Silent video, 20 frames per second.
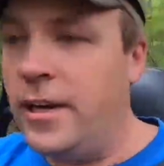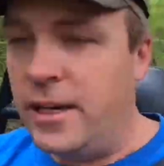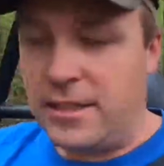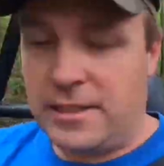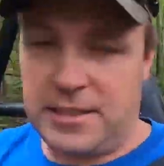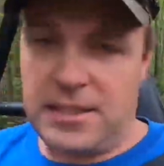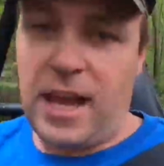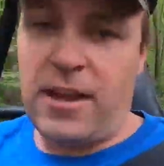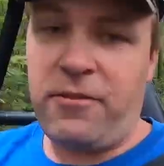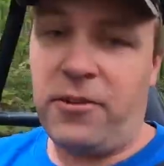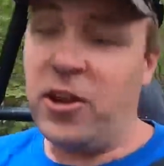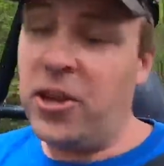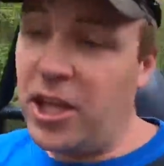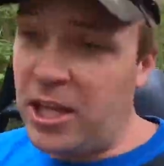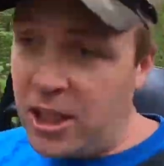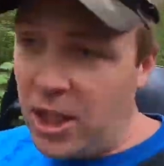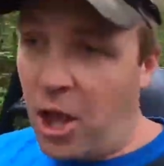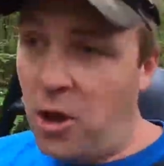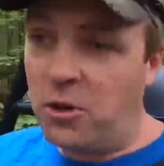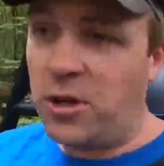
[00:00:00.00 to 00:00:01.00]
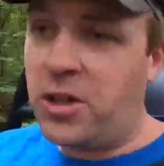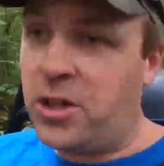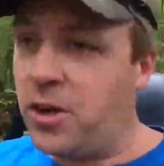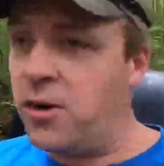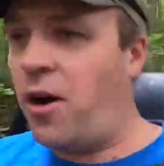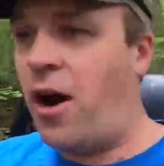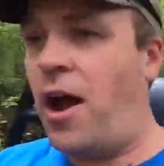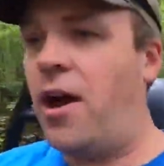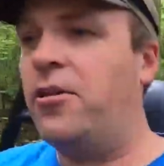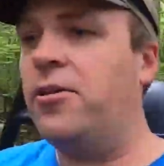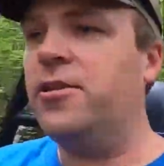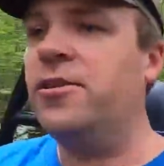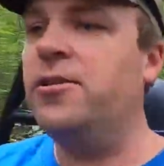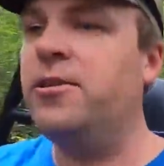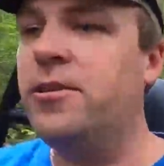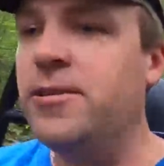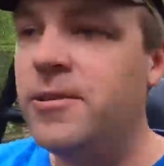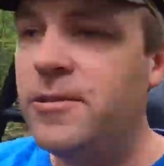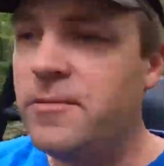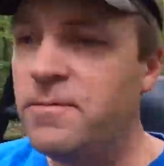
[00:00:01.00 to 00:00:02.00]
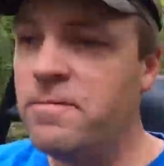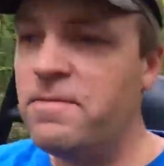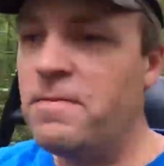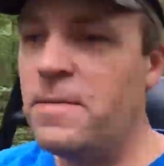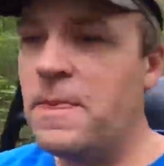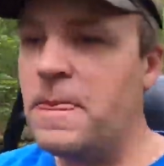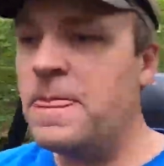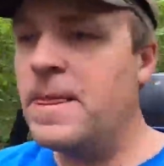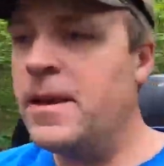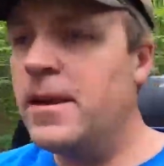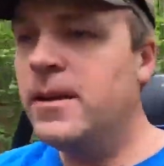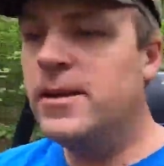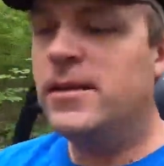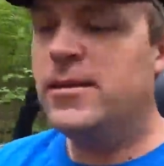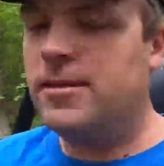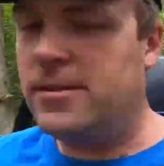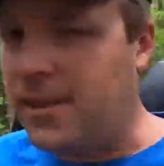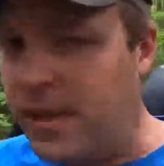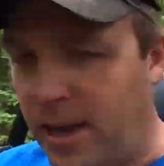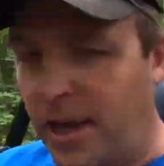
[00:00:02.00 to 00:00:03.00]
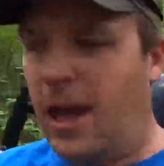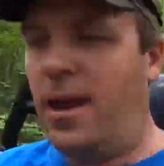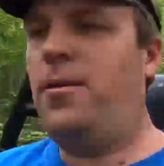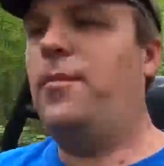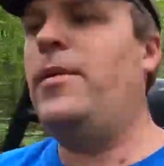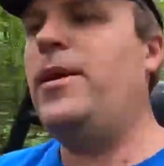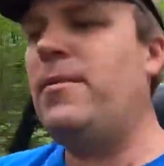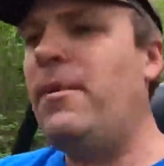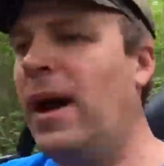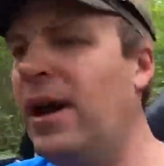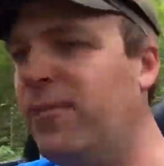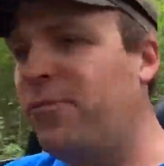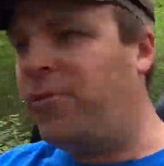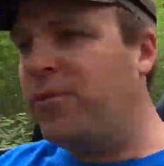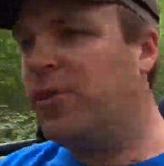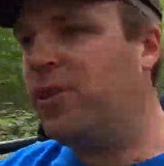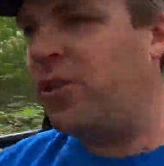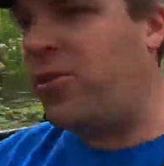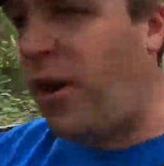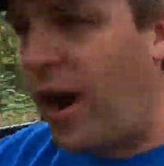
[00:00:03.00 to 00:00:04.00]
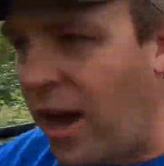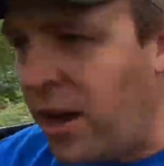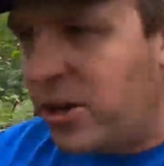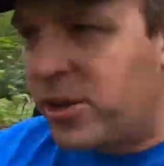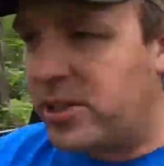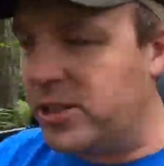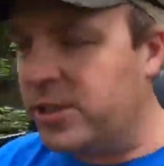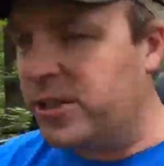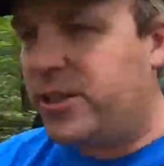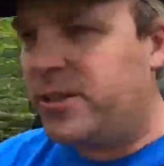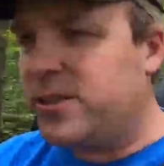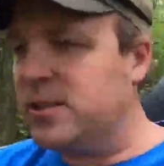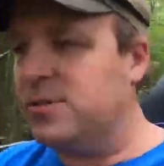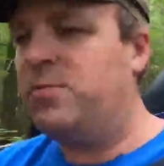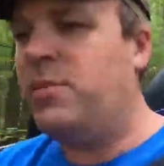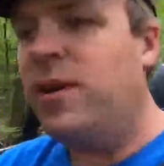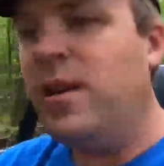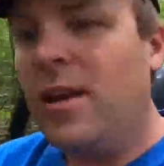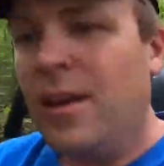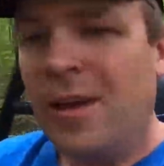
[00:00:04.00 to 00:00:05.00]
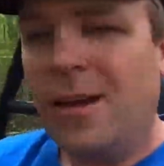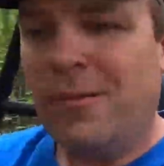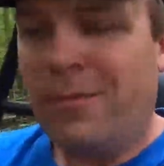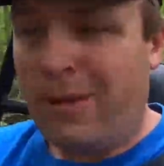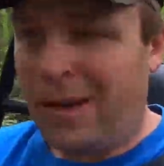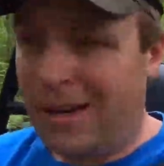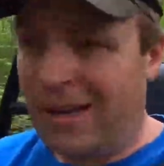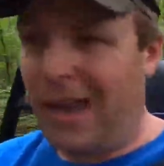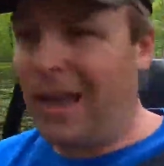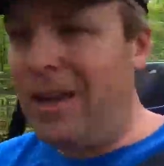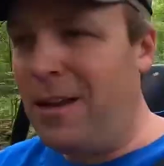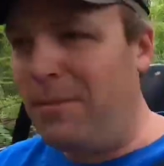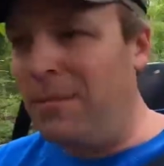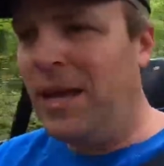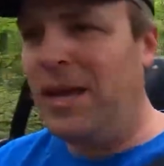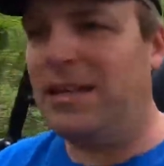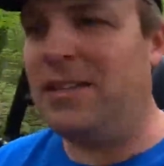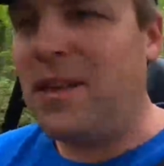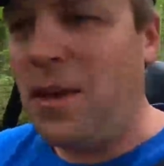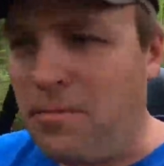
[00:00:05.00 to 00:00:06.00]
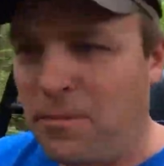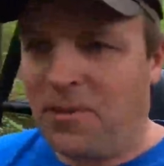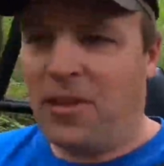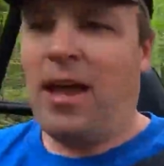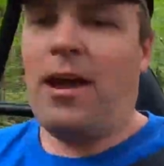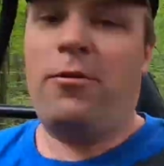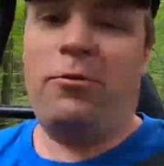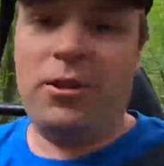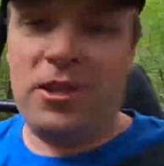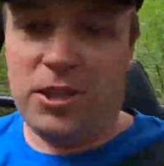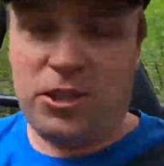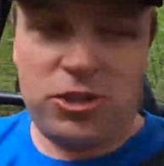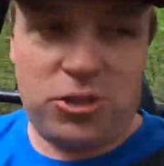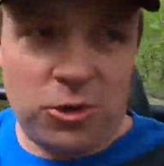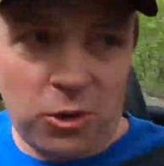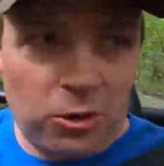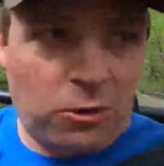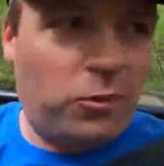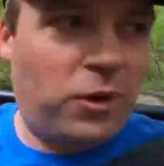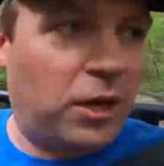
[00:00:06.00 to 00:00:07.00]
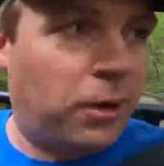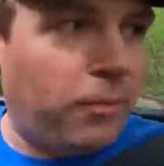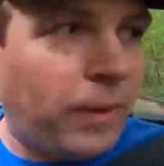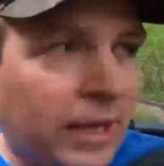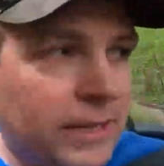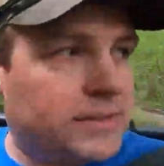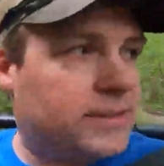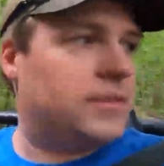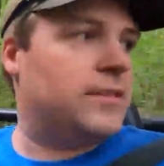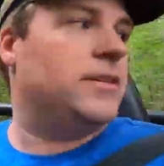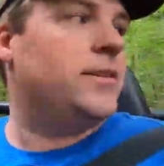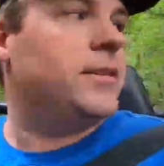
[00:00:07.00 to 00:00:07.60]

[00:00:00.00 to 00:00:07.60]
It's definitely low to the ground. So you gotta be mindful of the ground clearance, but it kind of makes up for that with its short wheelbase.